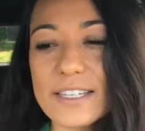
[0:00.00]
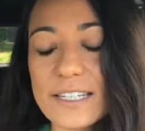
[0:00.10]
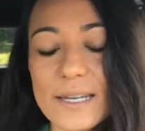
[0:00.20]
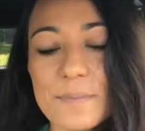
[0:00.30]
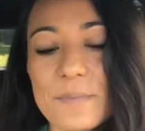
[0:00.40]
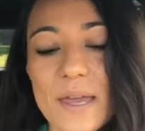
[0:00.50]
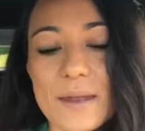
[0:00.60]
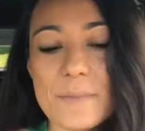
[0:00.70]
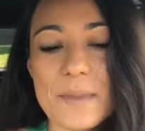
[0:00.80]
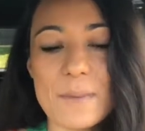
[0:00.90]
It
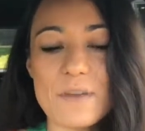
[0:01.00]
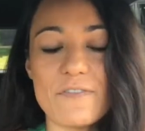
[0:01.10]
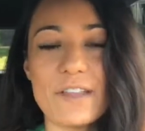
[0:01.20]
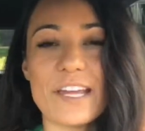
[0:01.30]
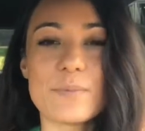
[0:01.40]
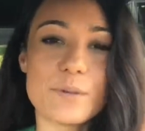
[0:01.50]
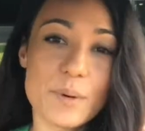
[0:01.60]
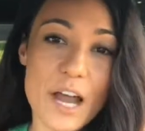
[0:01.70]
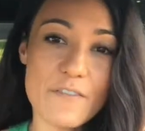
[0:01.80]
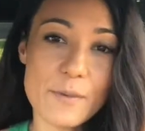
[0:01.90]
didn't make me feel like I'm
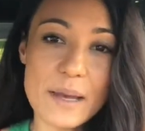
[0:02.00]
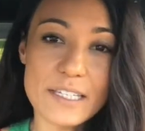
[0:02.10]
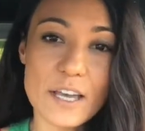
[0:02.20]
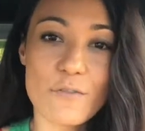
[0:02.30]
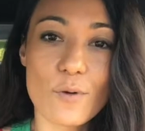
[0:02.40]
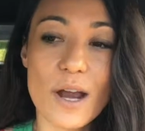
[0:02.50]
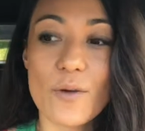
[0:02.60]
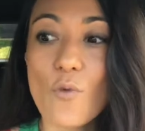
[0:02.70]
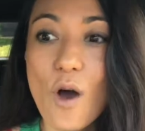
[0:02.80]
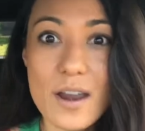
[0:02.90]
depriving myself where I
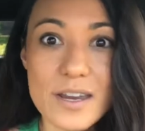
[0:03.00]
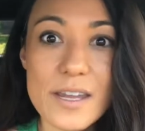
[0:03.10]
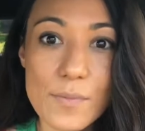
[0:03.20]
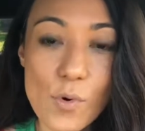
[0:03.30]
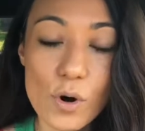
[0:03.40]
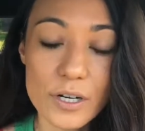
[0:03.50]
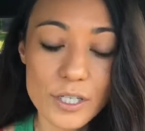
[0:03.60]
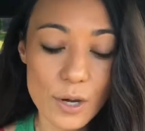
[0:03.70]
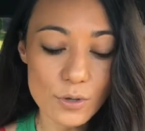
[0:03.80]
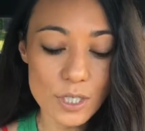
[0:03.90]
wanted it more.
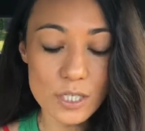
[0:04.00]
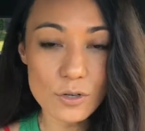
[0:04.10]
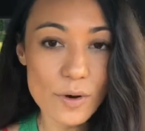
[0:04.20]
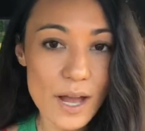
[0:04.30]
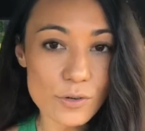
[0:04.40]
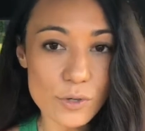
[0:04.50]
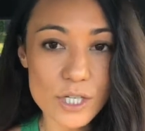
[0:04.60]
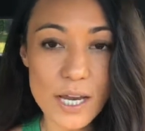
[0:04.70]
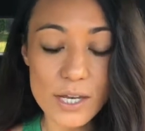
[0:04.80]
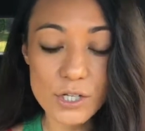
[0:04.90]
So it was just a gradual
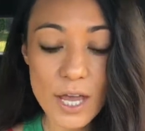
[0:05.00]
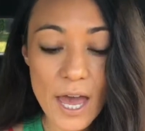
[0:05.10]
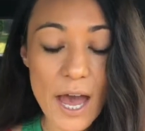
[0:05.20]
change.